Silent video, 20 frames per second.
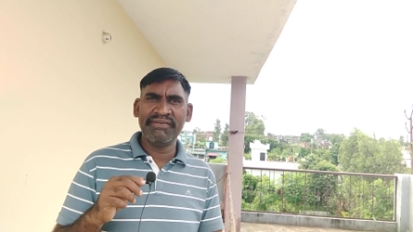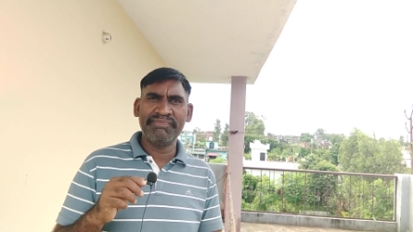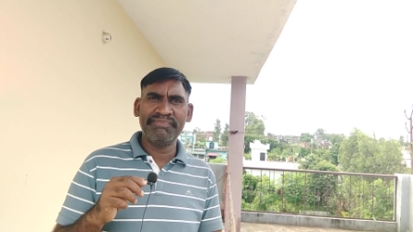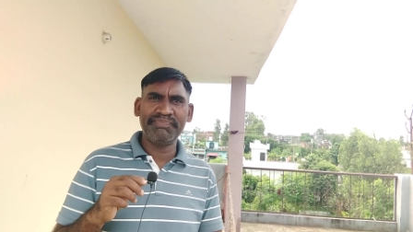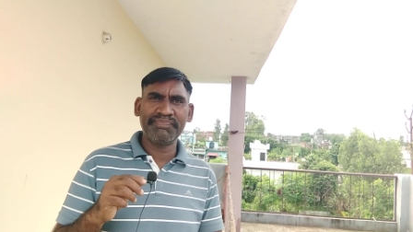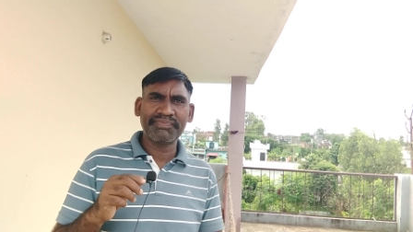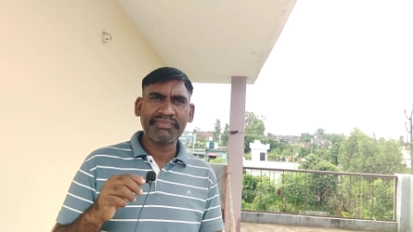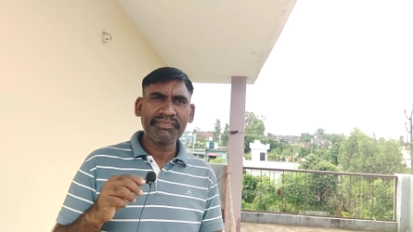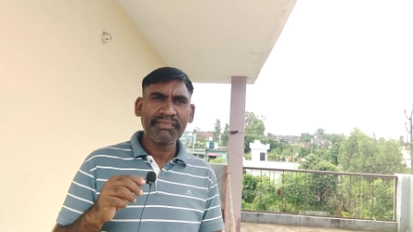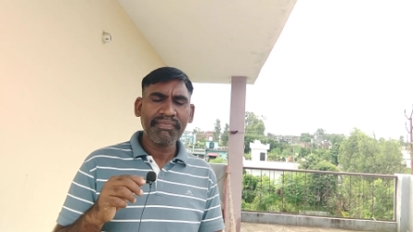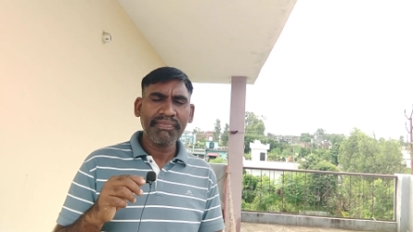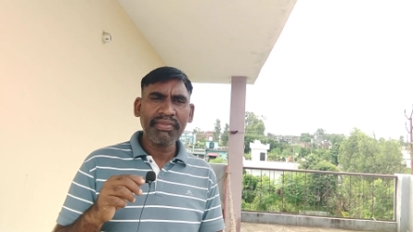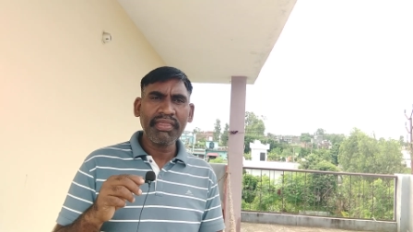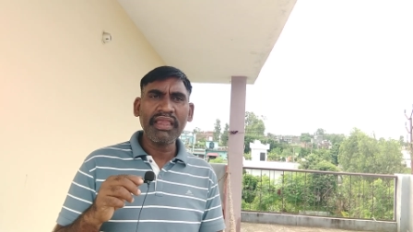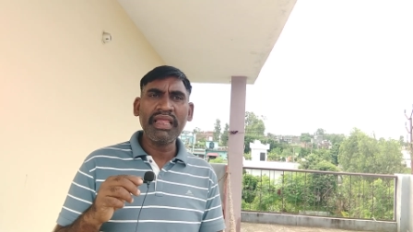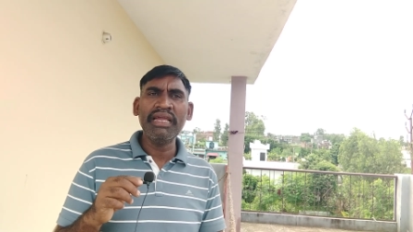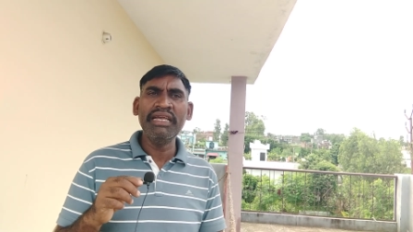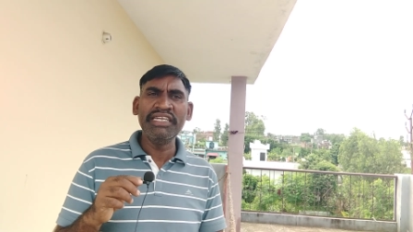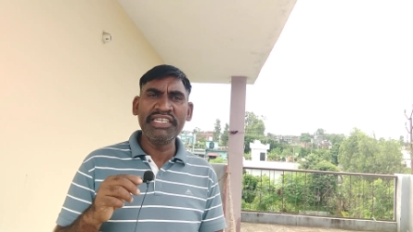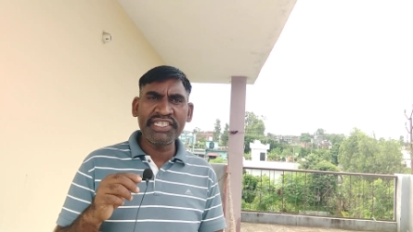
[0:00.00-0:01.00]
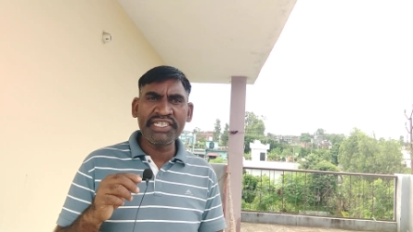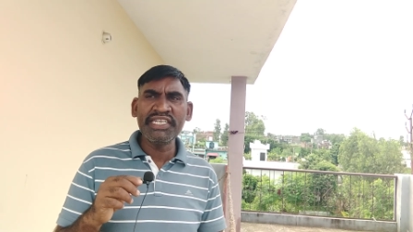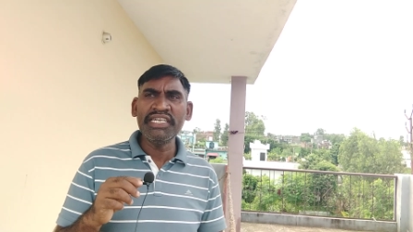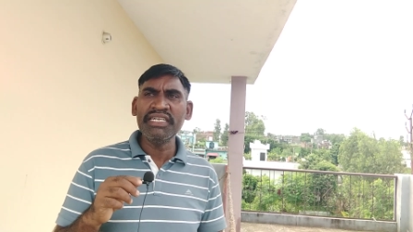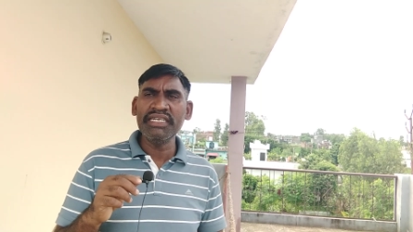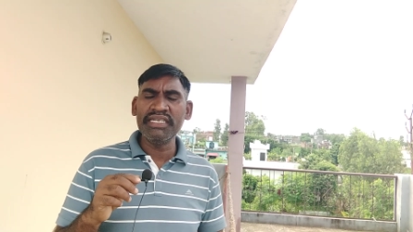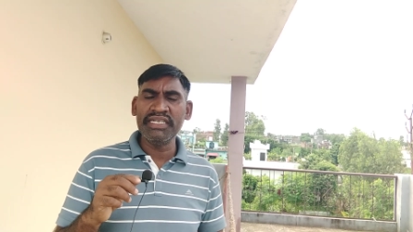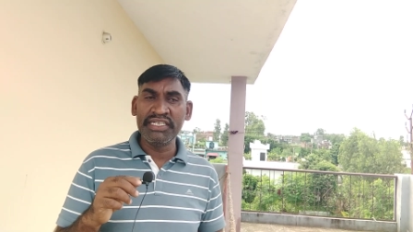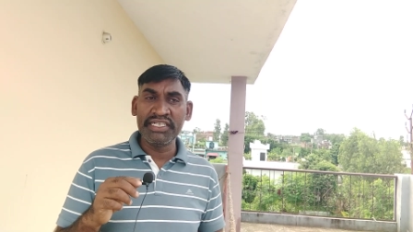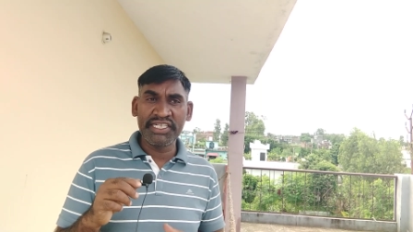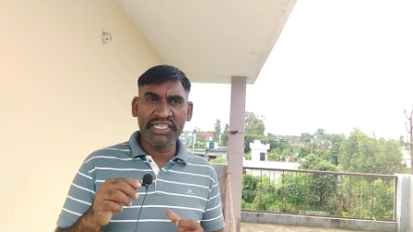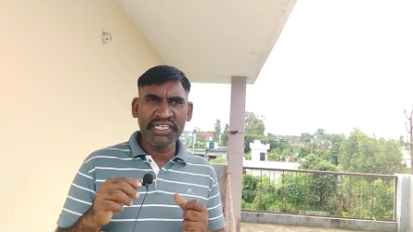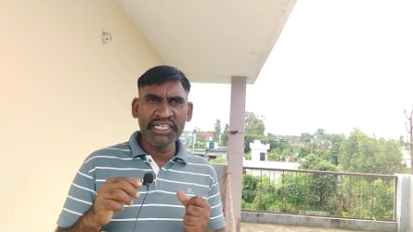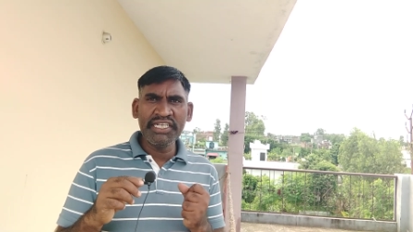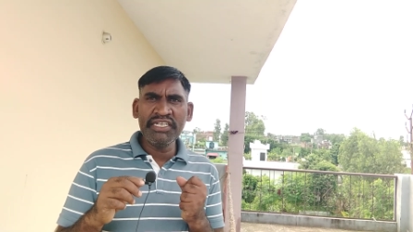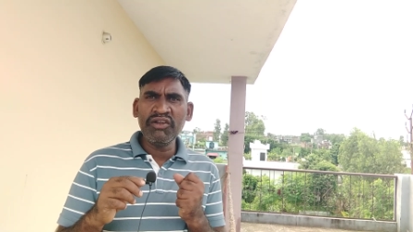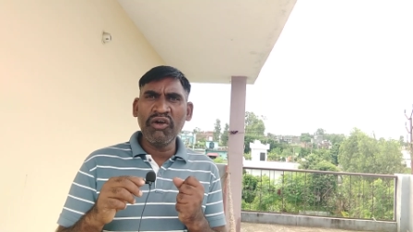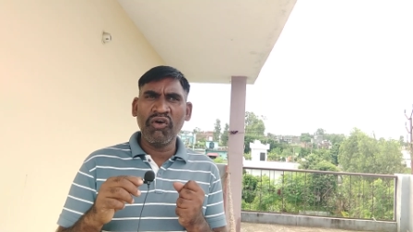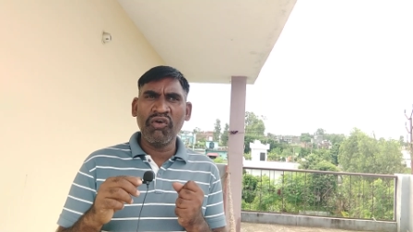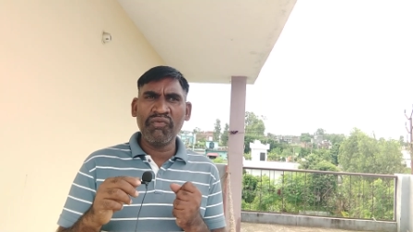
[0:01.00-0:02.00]
Um, instead
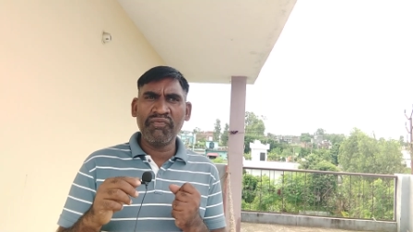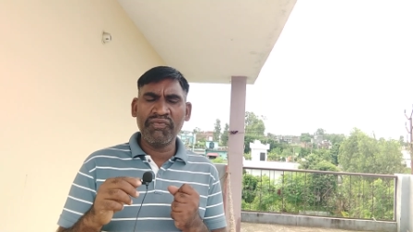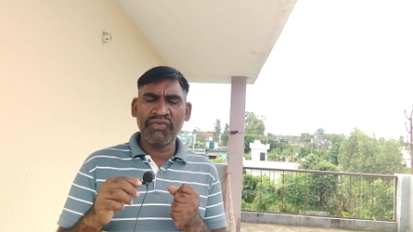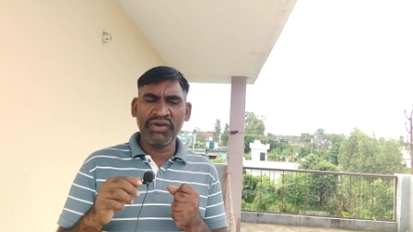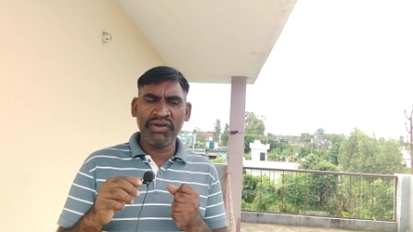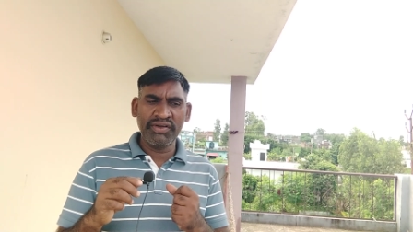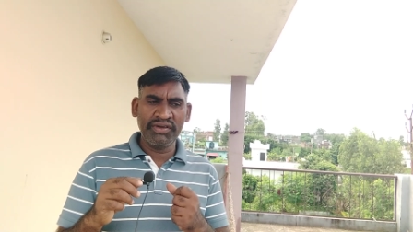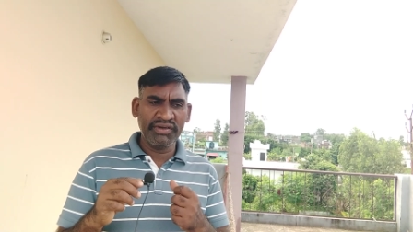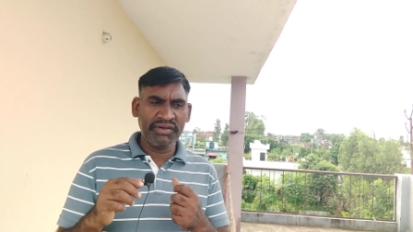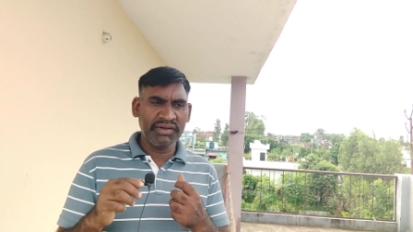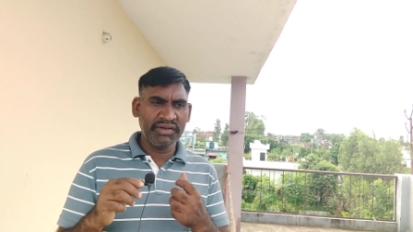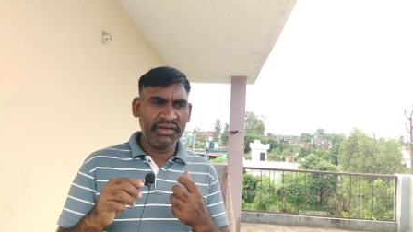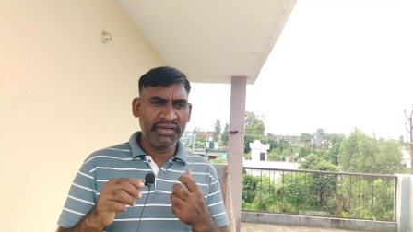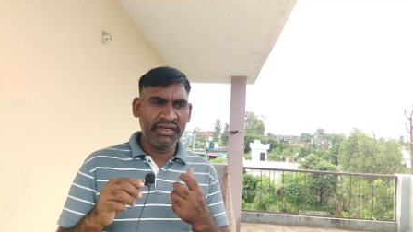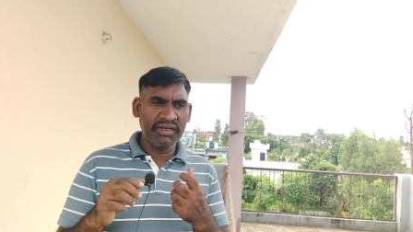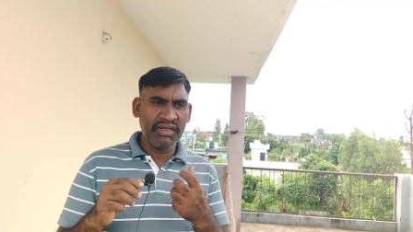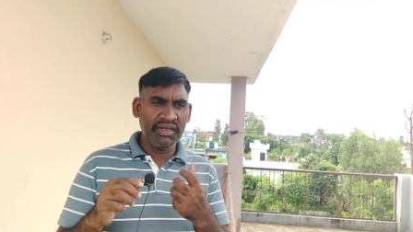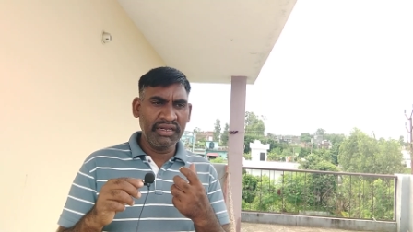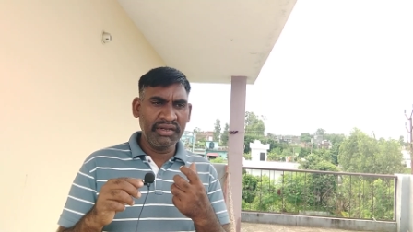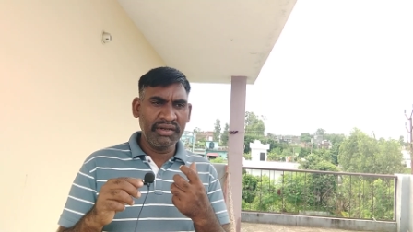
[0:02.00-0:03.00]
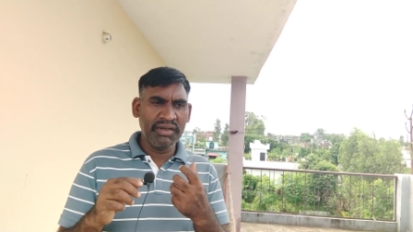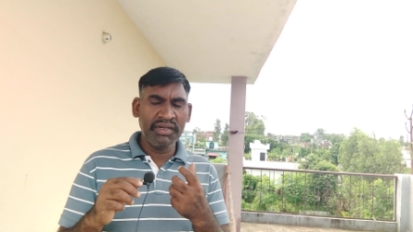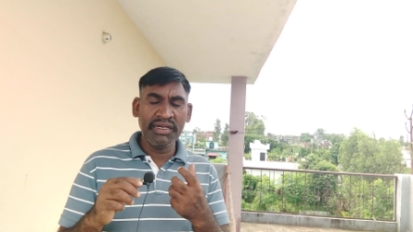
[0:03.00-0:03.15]
instead of um,